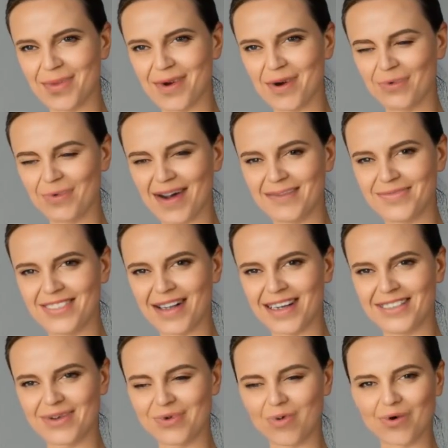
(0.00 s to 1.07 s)
Programs
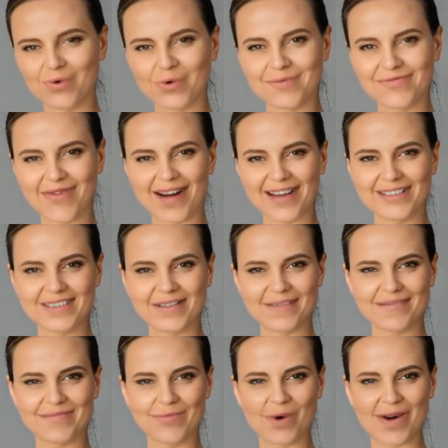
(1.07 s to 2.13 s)
like the Global Fund
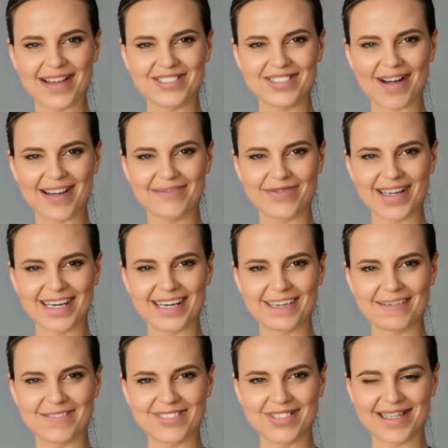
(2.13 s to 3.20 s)
for
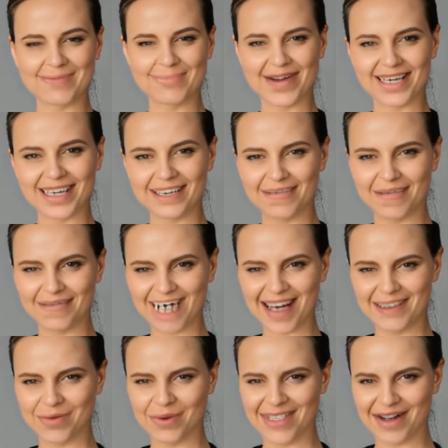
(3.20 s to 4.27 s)
HIV, TB,
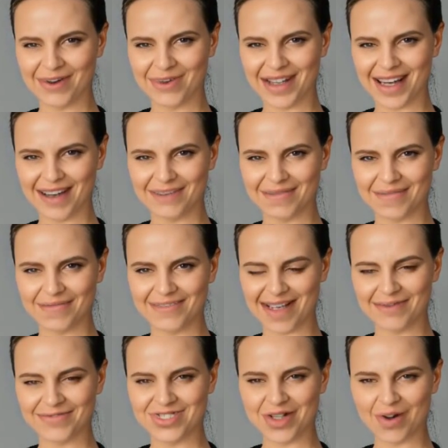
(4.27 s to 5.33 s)
and malaria
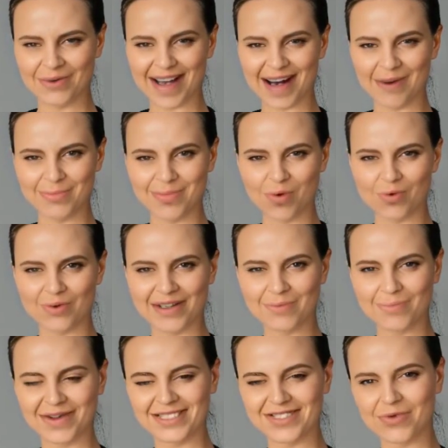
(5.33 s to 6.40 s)
have shown how
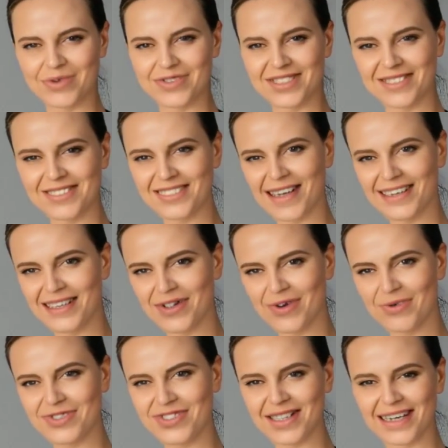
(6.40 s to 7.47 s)
pooling resources and
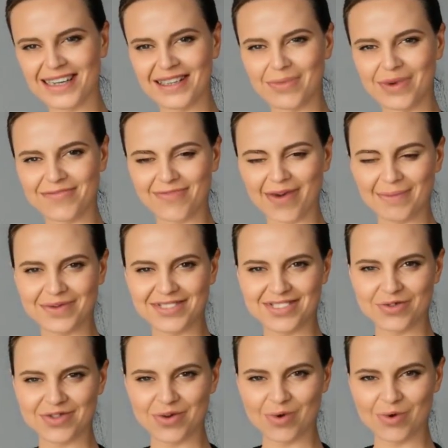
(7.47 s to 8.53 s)
negotiating with
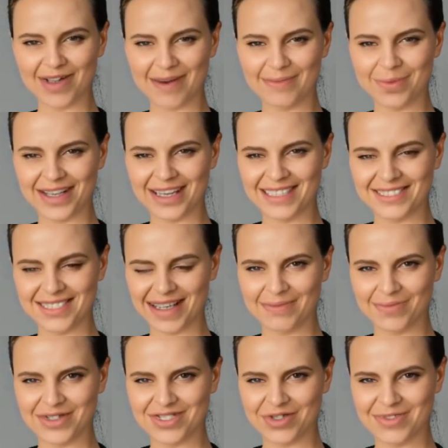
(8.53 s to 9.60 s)
pharmaceutical companies
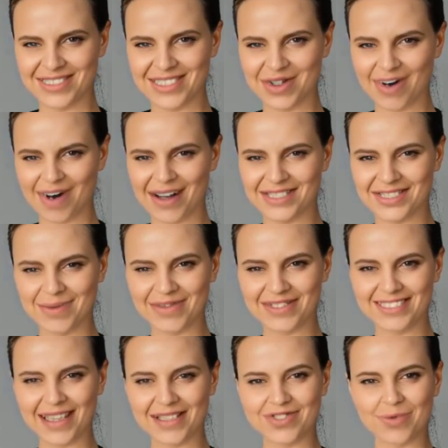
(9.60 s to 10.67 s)
can reduce the cost of
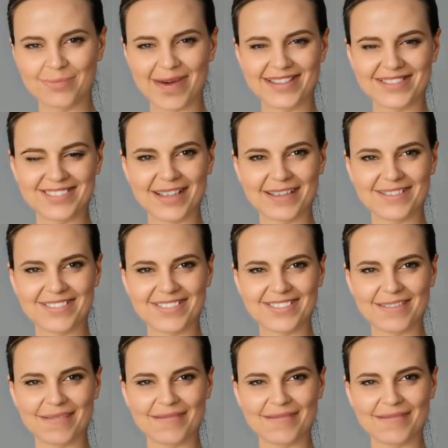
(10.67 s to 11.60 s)
essential medicines.